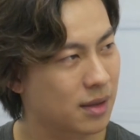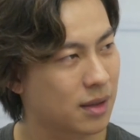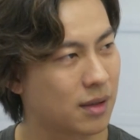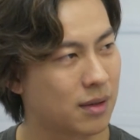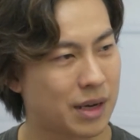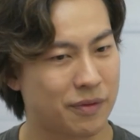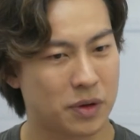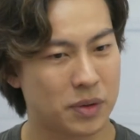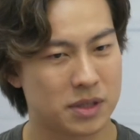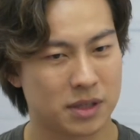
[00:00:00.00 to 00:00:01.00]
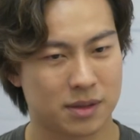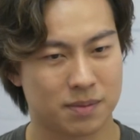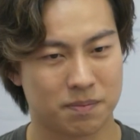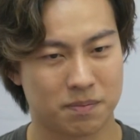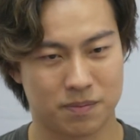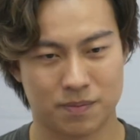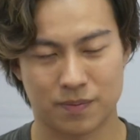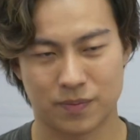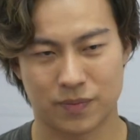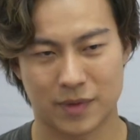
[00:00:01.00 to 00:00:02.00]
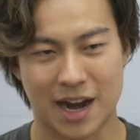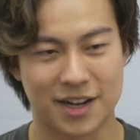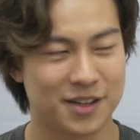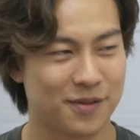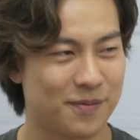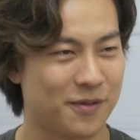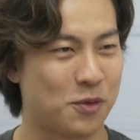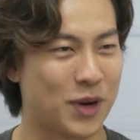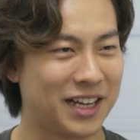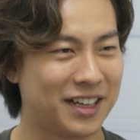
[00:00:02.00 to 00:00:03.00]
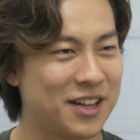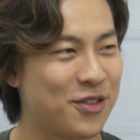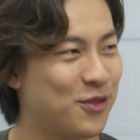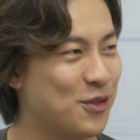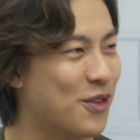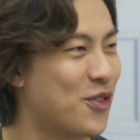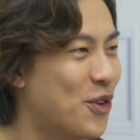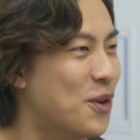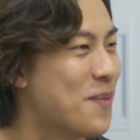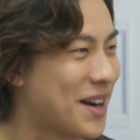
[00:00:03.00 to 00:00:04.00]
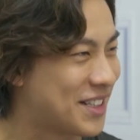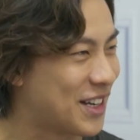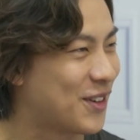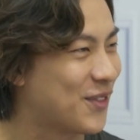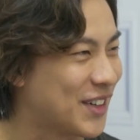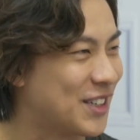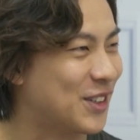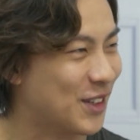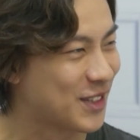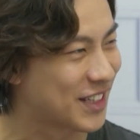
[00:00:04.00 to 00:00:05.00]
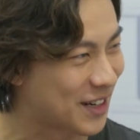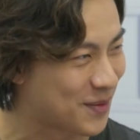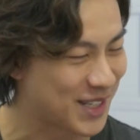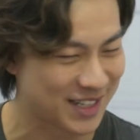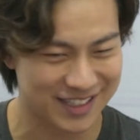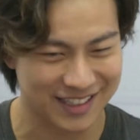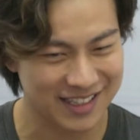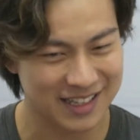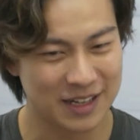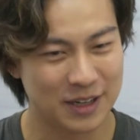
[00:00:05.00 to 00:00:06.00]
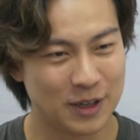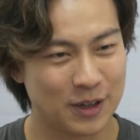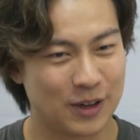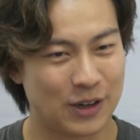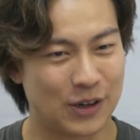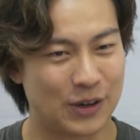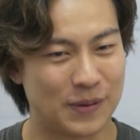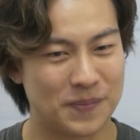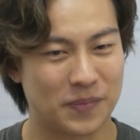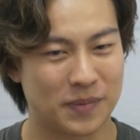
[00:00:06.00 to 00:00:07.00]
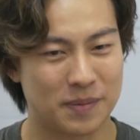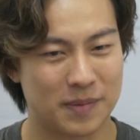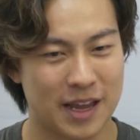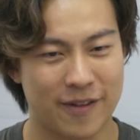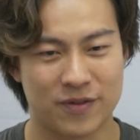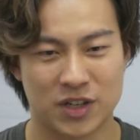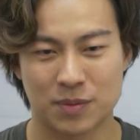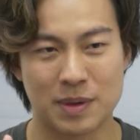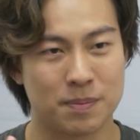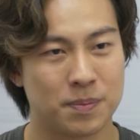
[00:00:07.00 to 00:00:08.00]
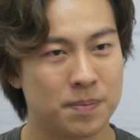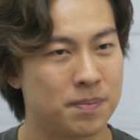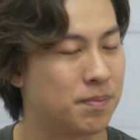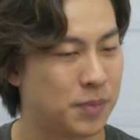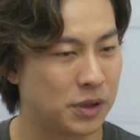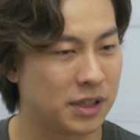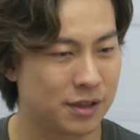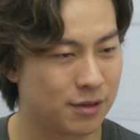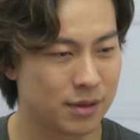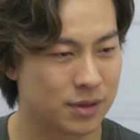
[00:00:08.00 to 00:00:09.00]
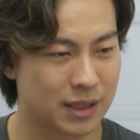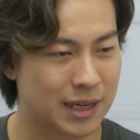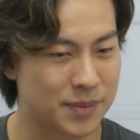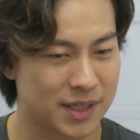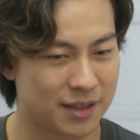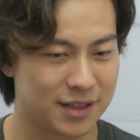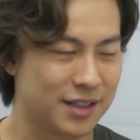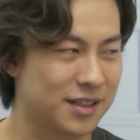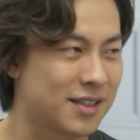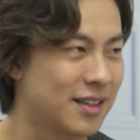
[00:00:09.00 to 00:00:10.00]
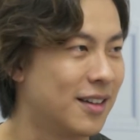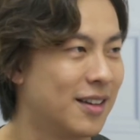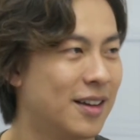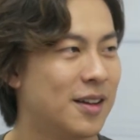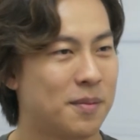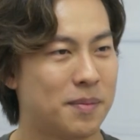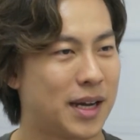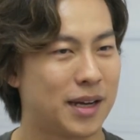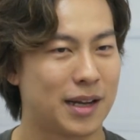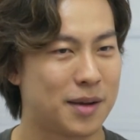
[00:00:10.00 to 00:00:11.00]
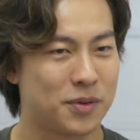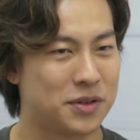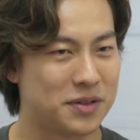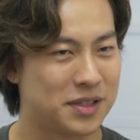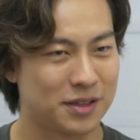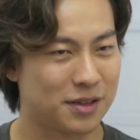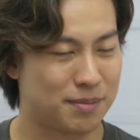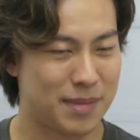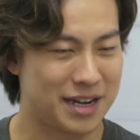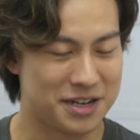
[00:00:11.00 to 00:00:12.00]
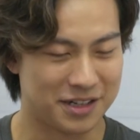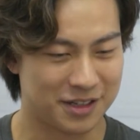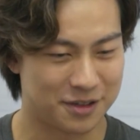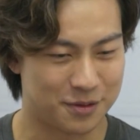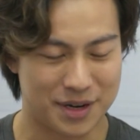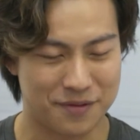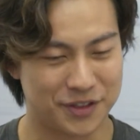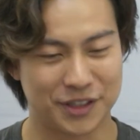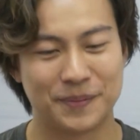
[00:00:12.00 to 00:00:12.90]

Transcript: You know, I've always just either willingly thrown myself into those circumstances or have just been put into those circumstances by like producers or managers or whatever.